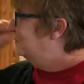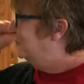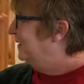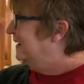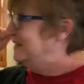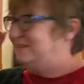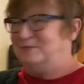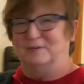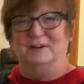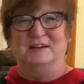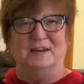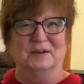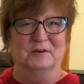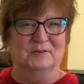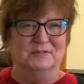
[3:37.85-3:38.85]
a place for
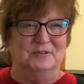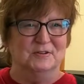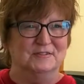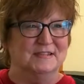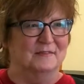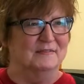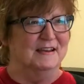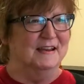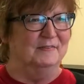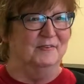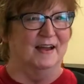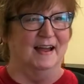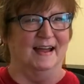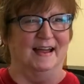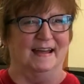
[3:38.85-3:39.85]
you,
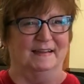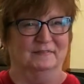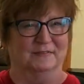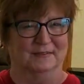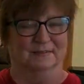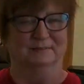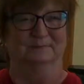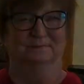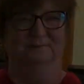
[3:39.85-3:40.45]
275.